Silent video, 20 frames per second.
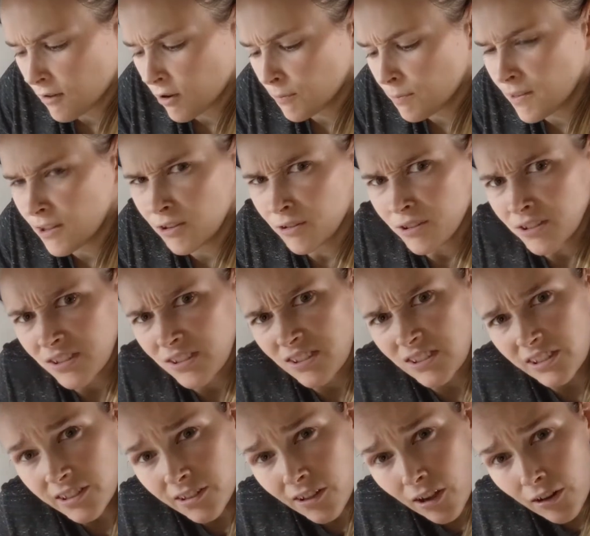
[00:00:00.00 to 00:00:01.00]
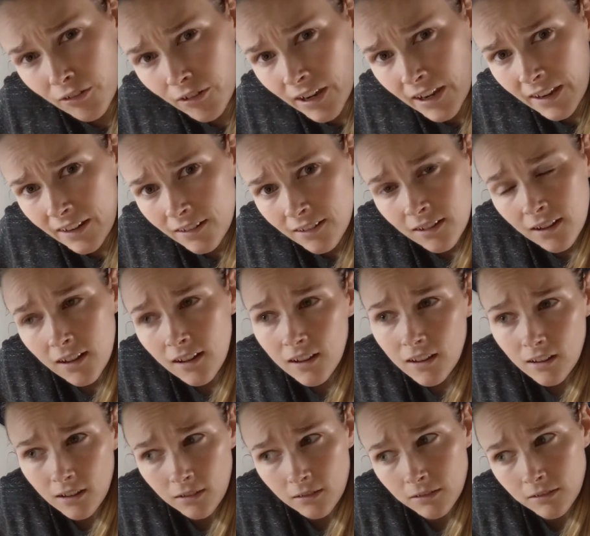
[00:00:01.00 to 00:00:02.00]
hope that you could see it all right.
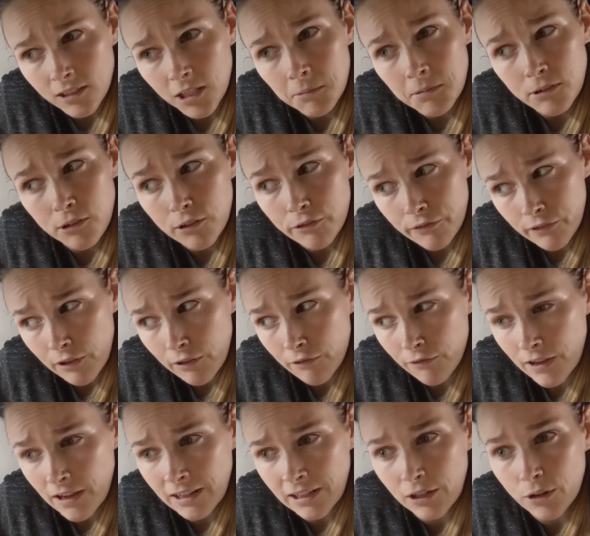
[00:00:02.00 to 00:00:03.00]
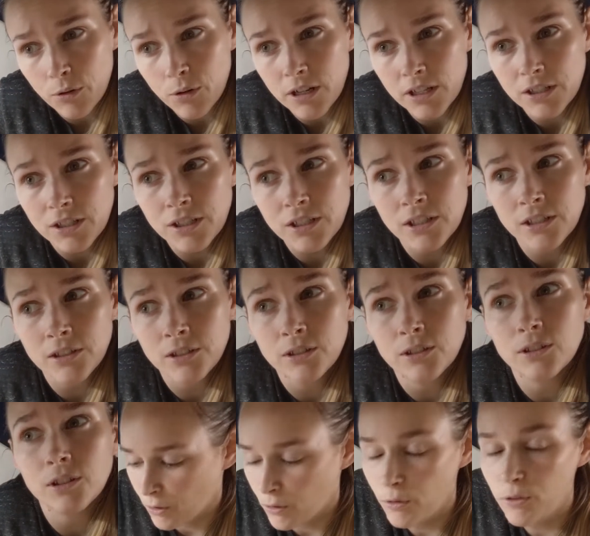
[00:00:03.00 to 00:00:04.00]
Let me know if you have any
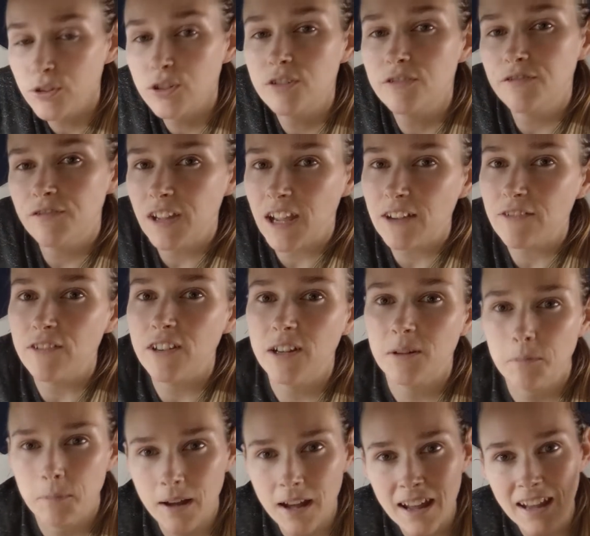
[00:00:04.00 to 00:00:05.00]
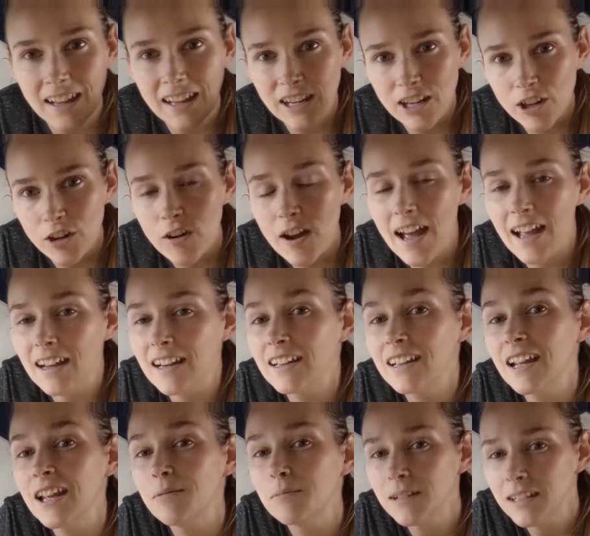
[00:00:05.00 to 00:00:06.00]
questions. Who's your favorite My Hero
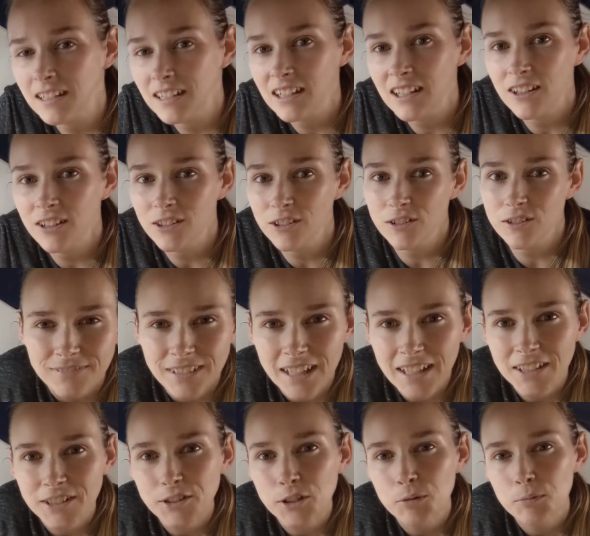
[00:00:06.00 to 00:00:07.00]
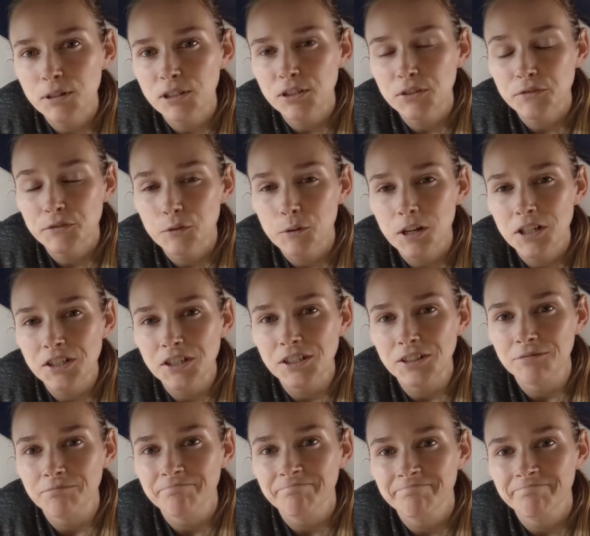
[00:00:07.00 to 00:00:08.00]
Academia character? Thanks so much for watching.